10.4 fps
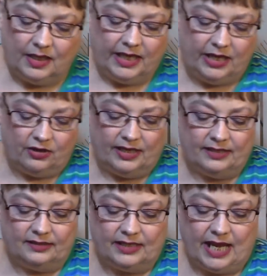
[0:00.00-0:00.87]
Here
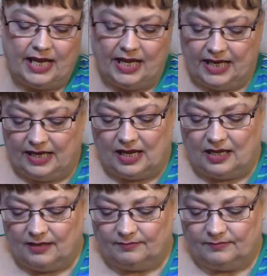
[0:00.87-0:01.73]
is a
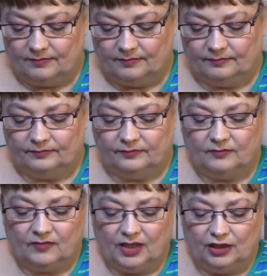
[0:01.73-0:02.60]
um,
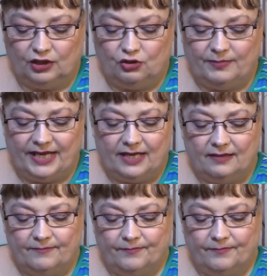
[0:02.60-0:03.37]
Lumi,